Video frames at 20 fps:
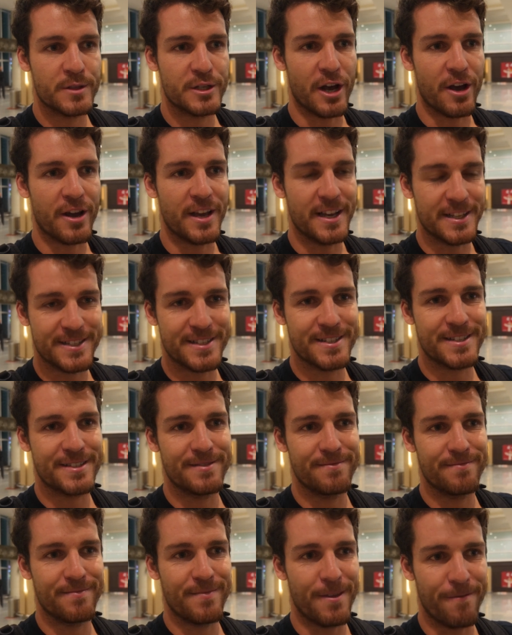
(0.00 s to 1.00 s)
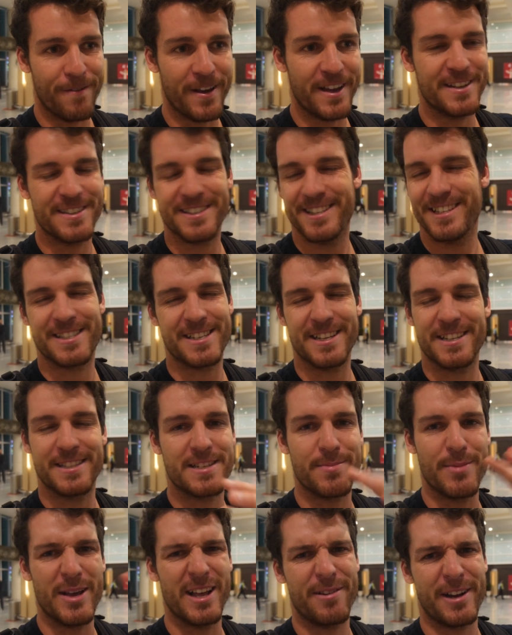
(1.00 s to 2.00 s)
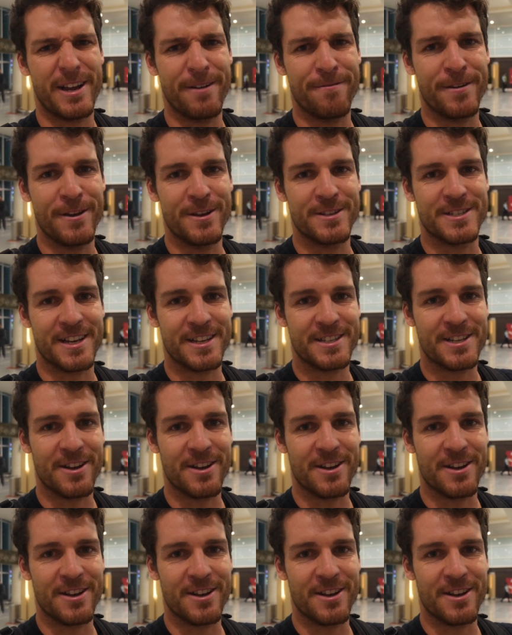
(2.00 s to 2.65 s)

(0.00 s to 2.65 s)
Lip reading: It's a bit confusing.